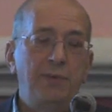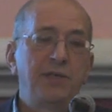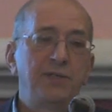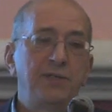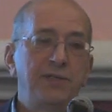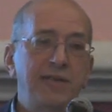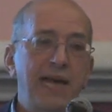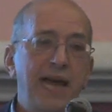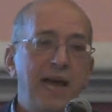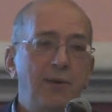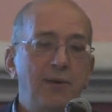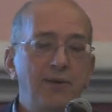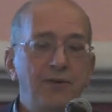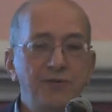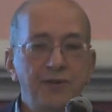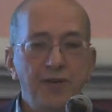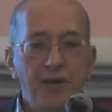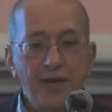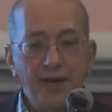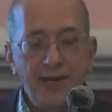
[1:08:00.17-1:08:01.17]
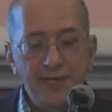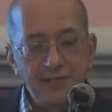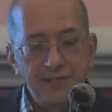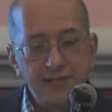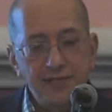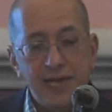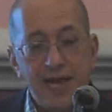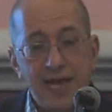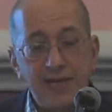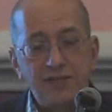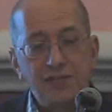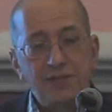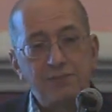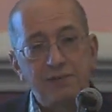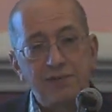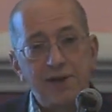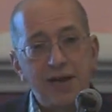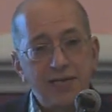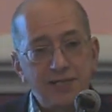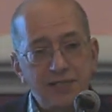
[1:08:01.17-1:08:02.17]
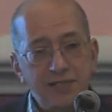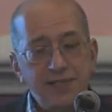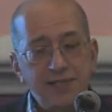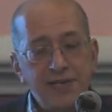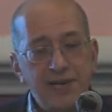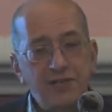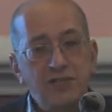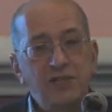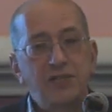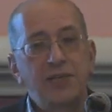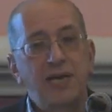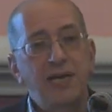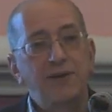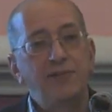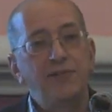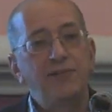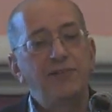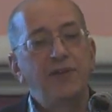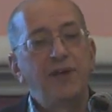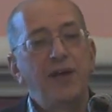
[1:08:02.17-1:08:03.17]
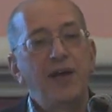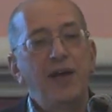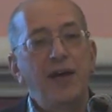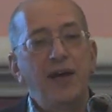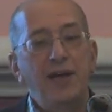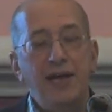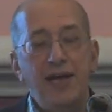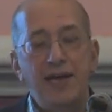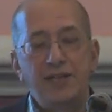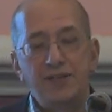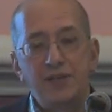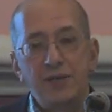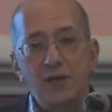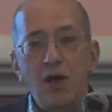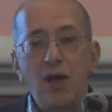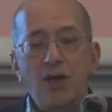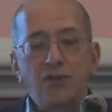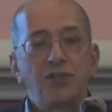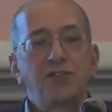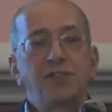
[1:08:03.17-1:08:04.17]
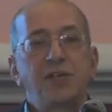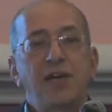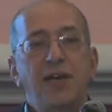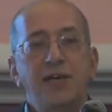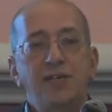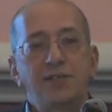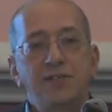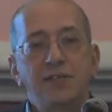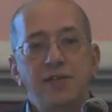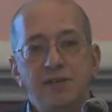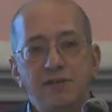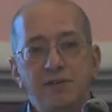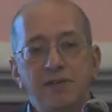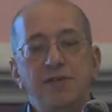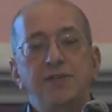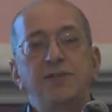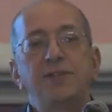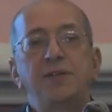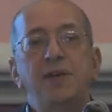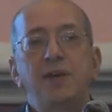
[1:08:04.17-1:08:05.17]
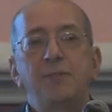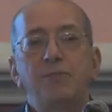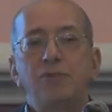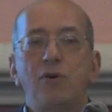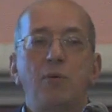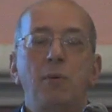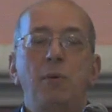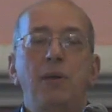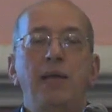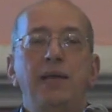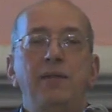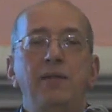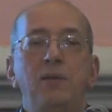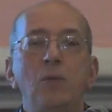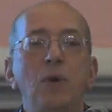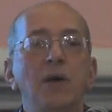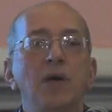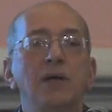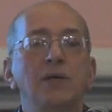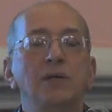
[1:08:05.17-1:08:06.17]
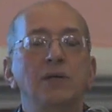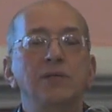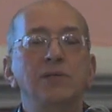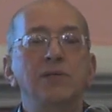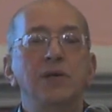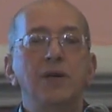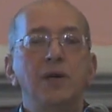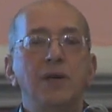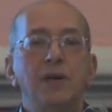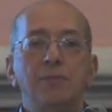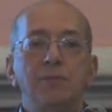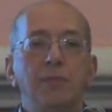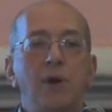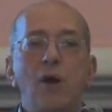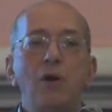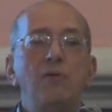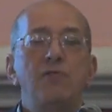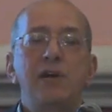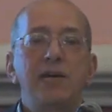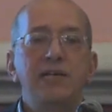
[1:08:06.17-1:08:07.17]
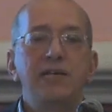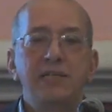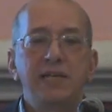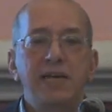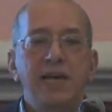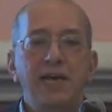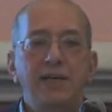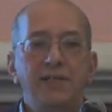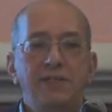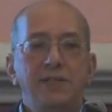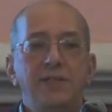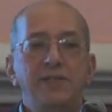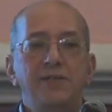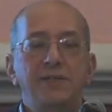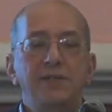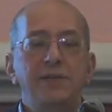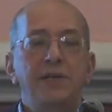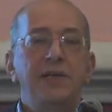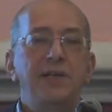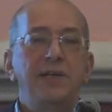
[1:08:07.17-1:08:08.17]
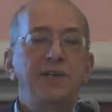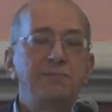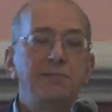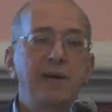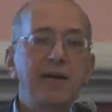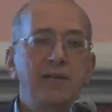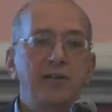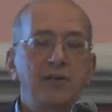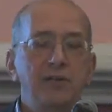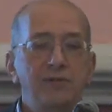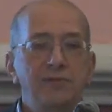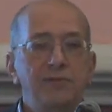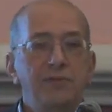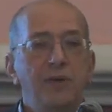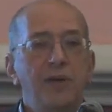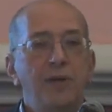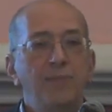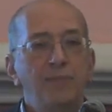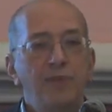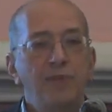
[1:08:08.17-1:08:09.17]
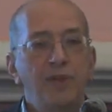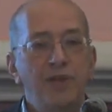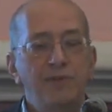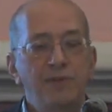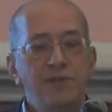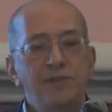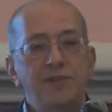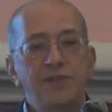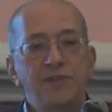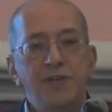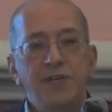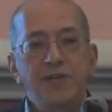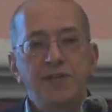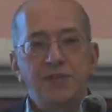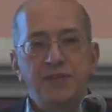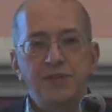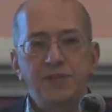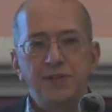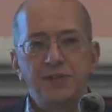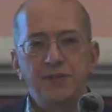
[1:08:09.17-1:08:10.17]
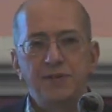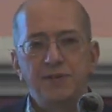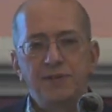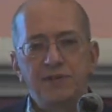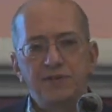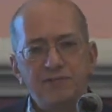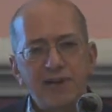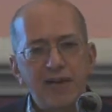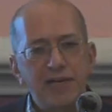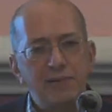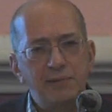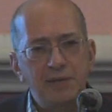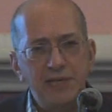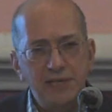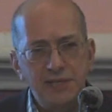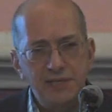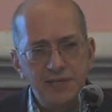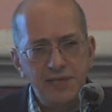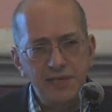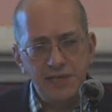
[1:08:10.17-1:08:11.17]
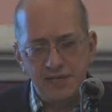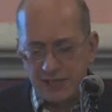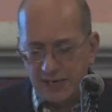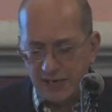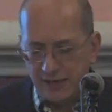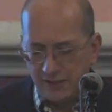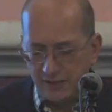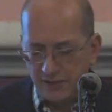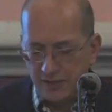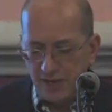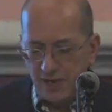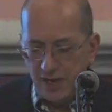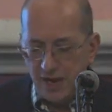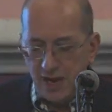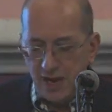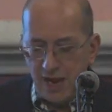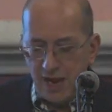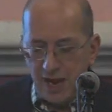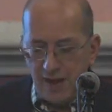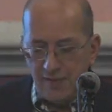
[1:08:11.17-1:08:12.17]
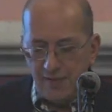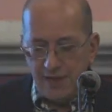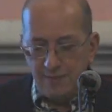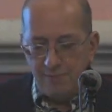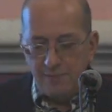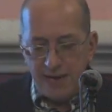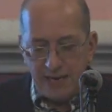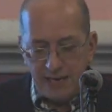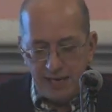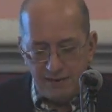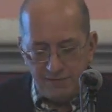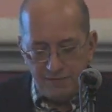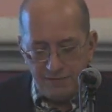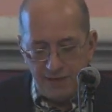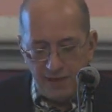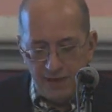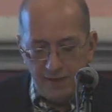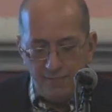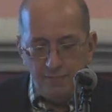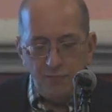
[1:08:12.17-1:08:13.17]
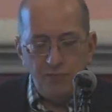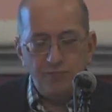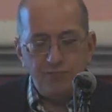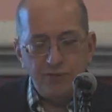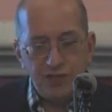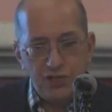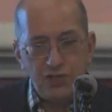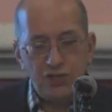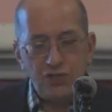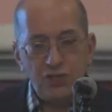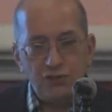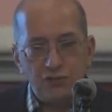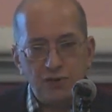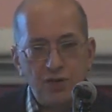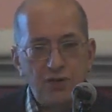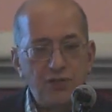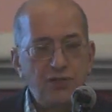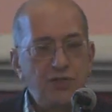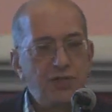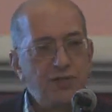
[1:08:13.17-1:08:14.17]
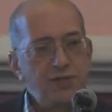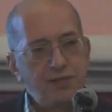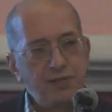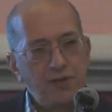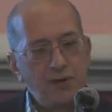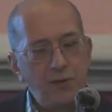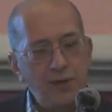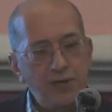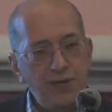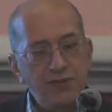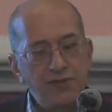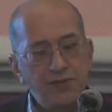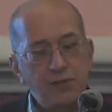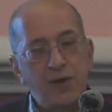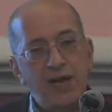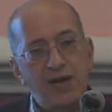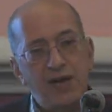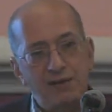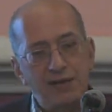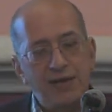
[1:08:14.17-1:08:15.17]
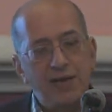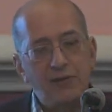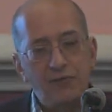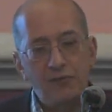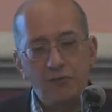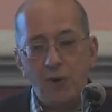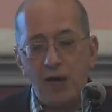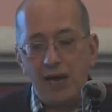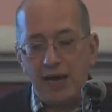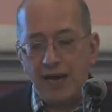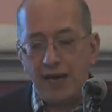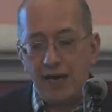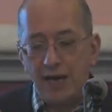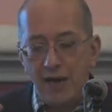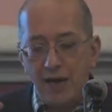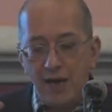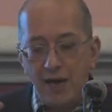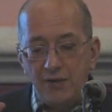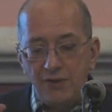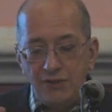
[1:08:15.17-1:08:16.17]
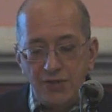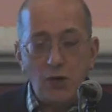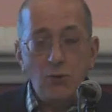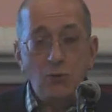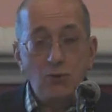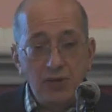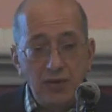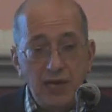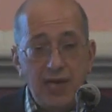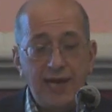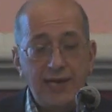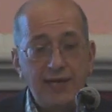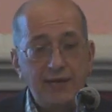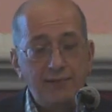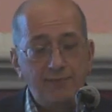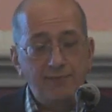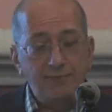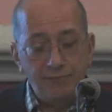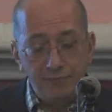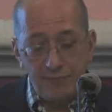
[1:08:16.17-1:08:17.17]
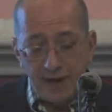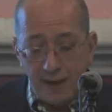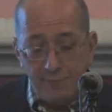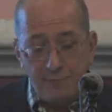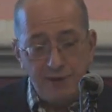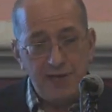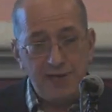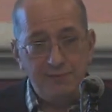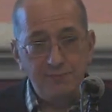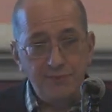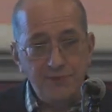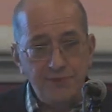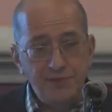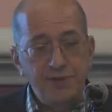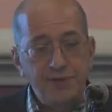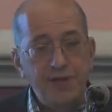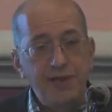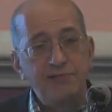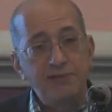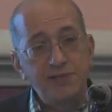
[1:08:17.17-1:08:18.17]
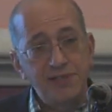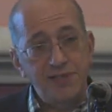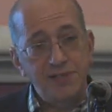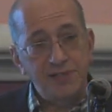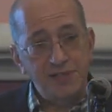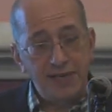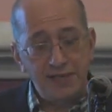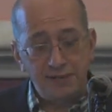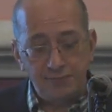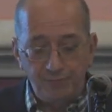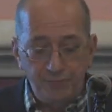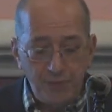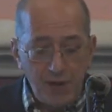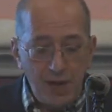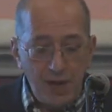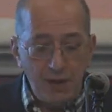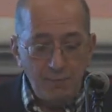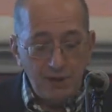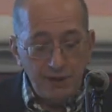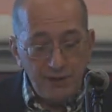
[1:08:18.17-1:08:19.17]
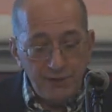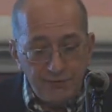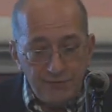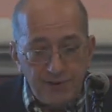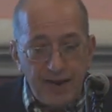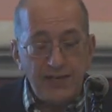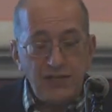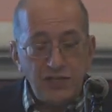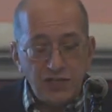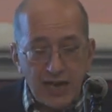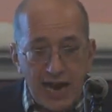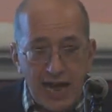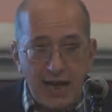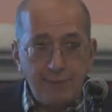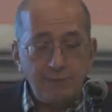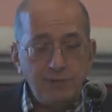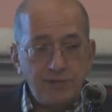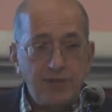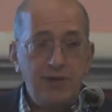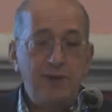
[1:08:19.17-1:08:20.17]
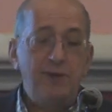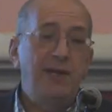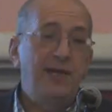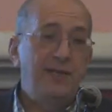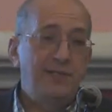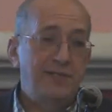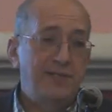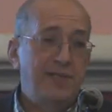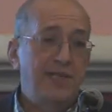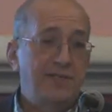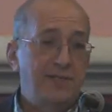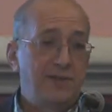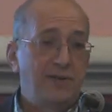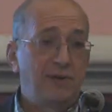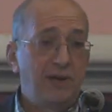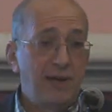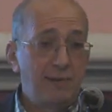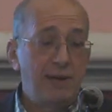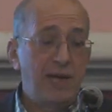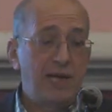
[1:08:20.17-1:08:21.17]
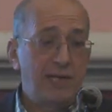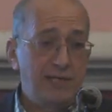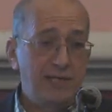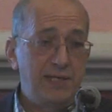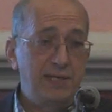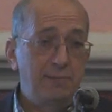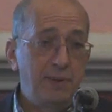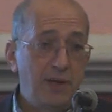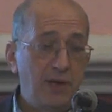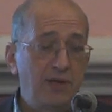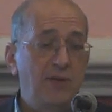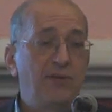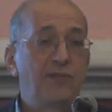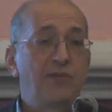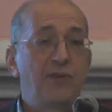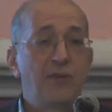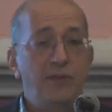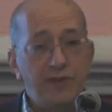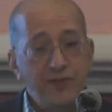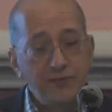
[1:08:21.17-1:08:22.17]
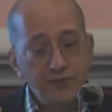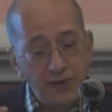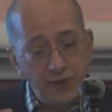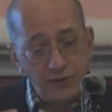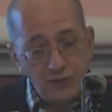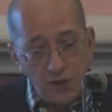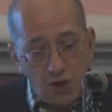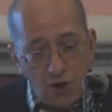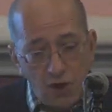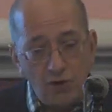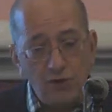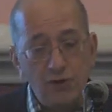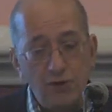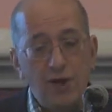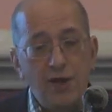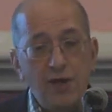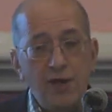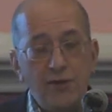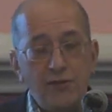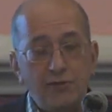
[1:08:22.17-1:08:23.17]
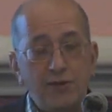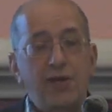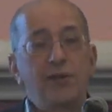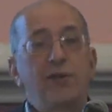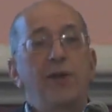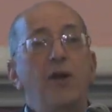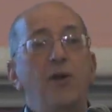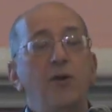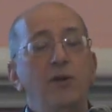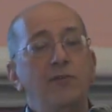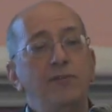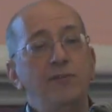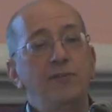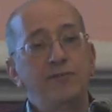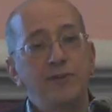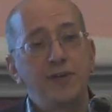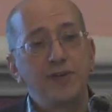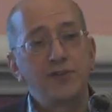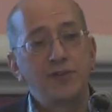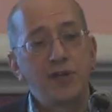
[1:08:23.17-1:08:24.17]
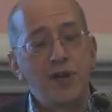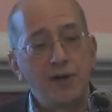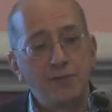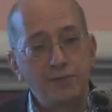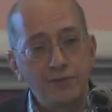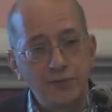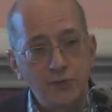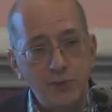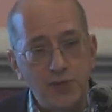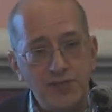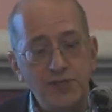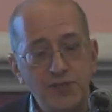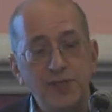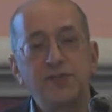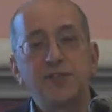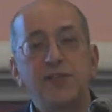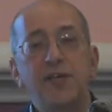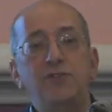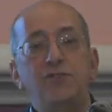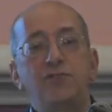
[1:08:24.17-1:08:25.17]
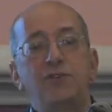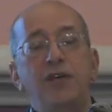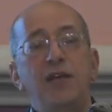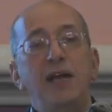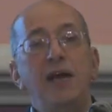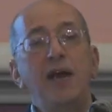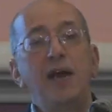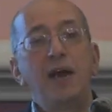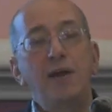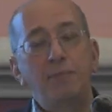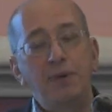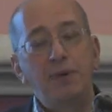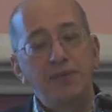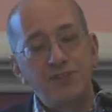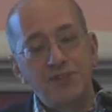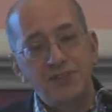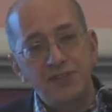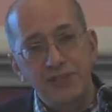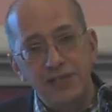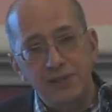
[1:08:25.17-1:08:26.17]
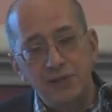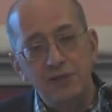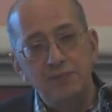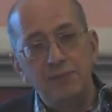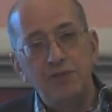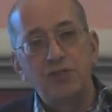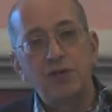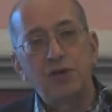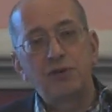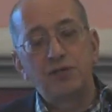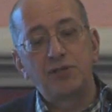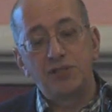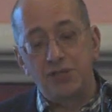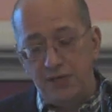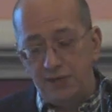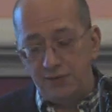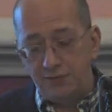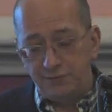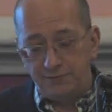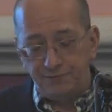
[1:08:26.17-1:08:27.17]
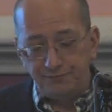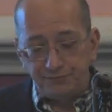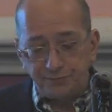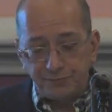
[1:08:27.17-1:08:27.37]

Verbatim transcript: because Gowers is attached to paralysis agitans, and he has the largest case series probably in the world, over 80 cases in his manual of nervous diseases incredibly detailed. And then many of the British neurologists at Queen Square and elsewhere don't like eponyms, they resist it. But the French absolutely insist on La Maladie de Parkinson. This goes on throughout the whole of the first half of the 20th century. But still, the majority of